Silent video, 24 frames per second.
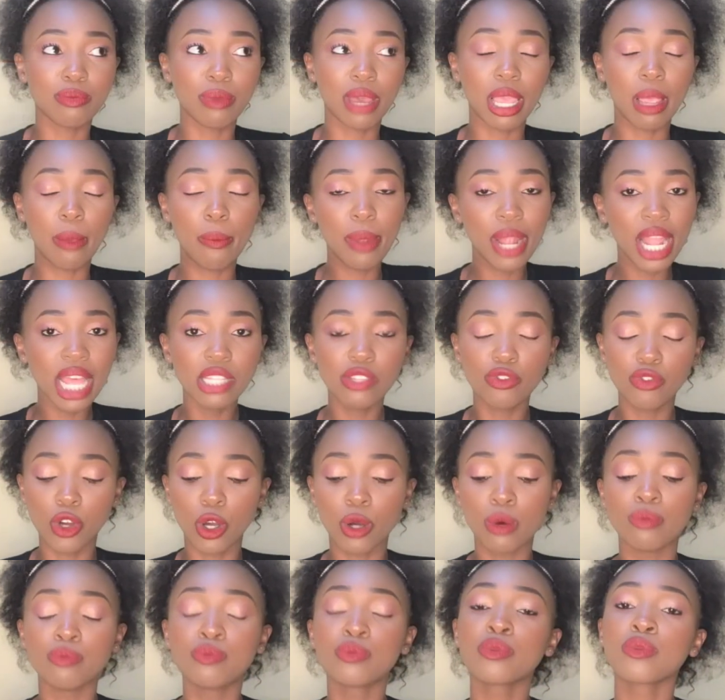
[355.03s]
my
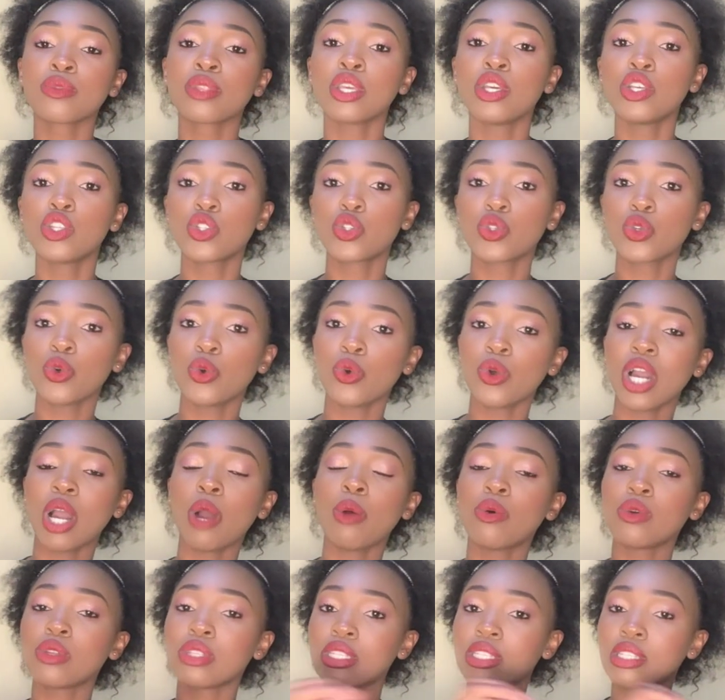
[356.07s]
platform. So I
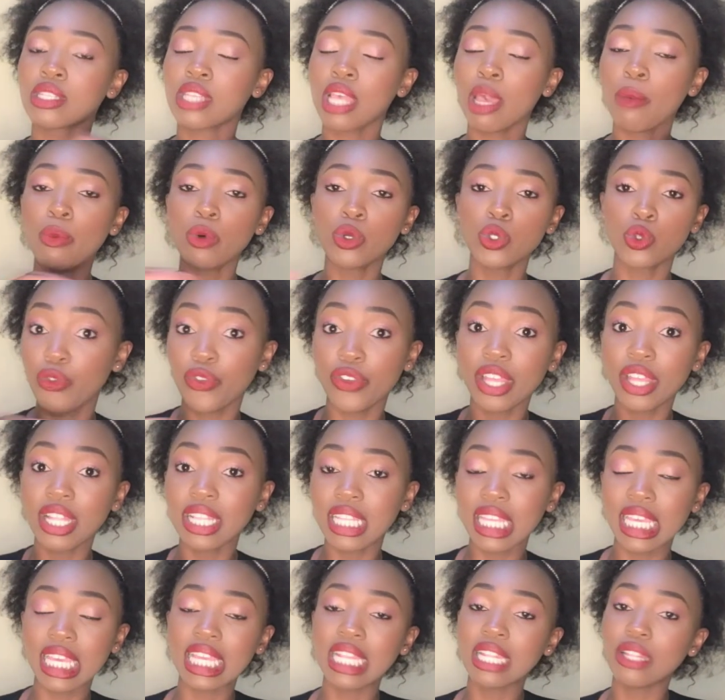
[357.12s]
was able to fill
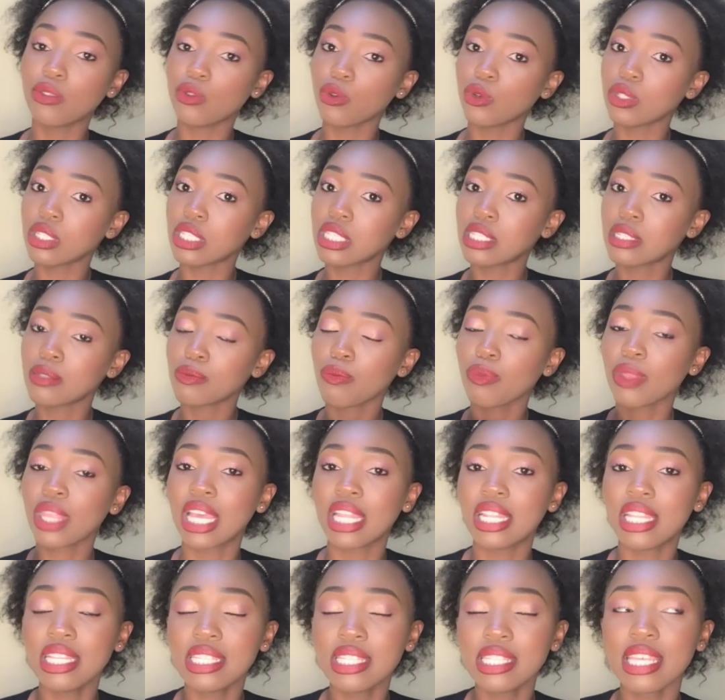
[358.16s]
in those
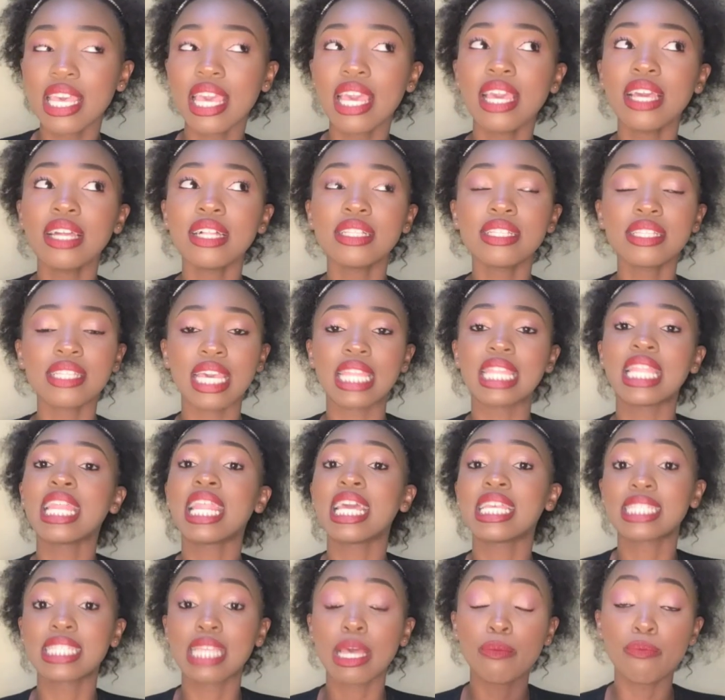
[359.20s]
details and then
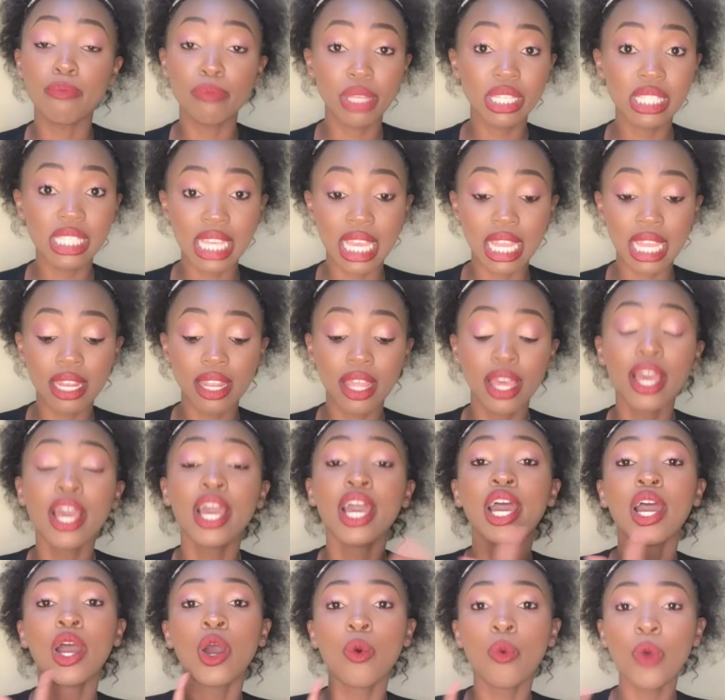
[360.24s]
I submitted.
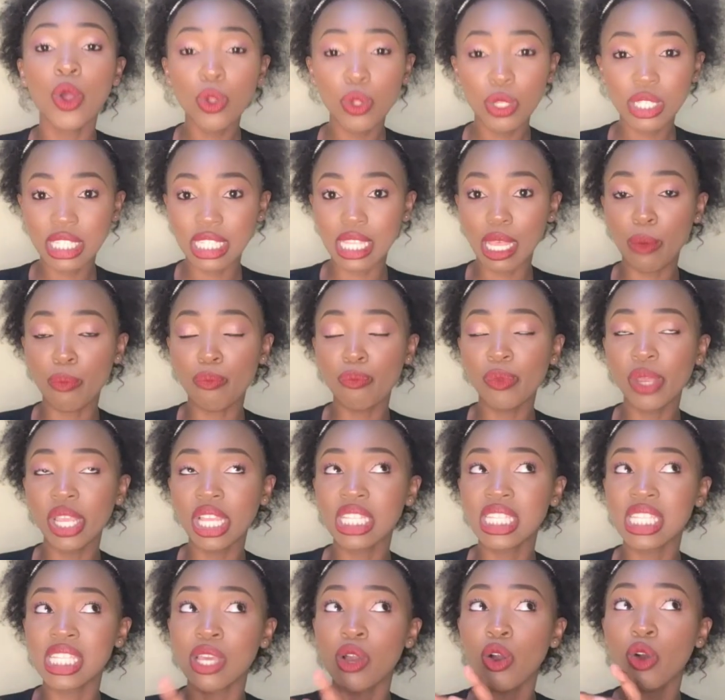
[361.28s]
When you
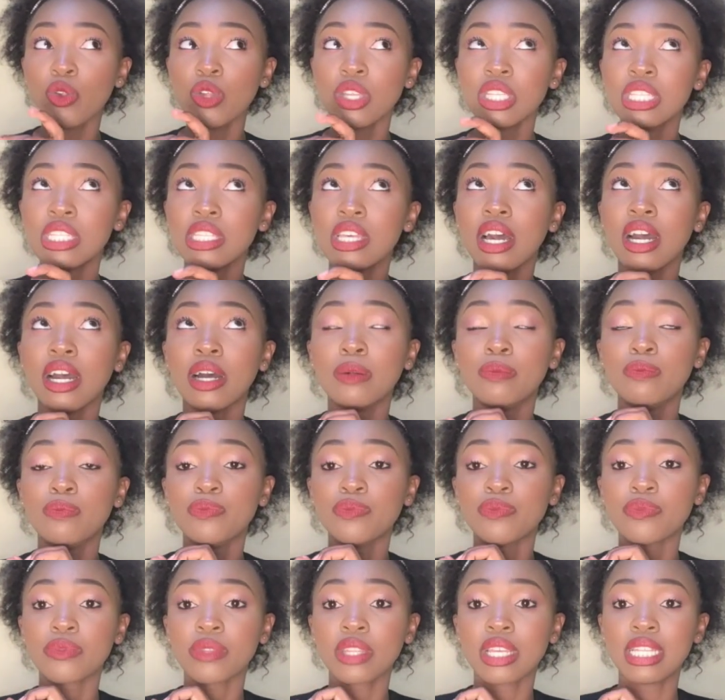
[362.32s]
submit, they always tell
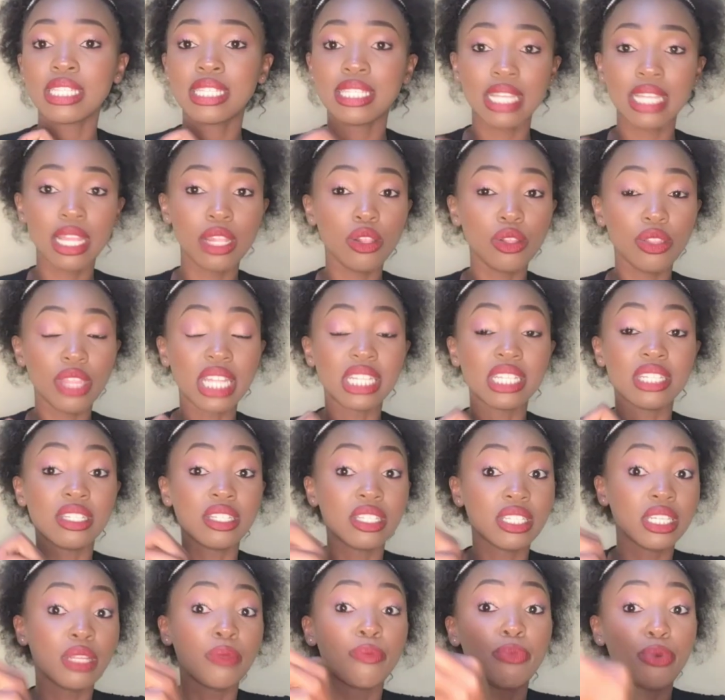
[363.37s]
you that it is in